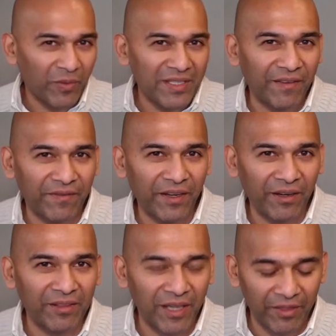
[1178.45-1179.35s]
Once I figure
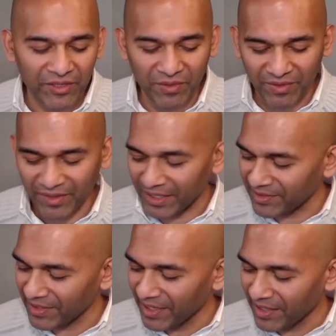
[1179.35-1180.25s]
out the other two
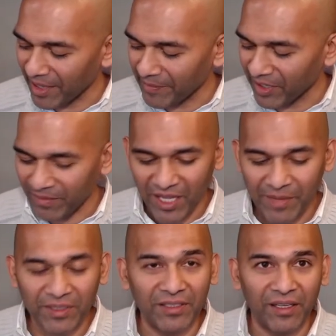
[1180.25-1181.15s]
things, I'm going to be
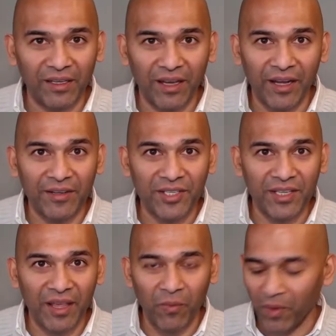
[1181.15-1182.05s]
able to
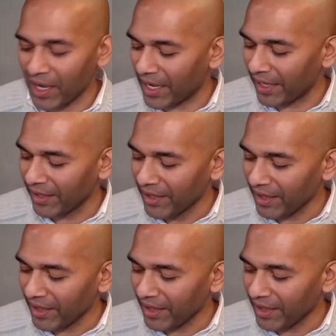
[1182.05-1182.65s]
understand why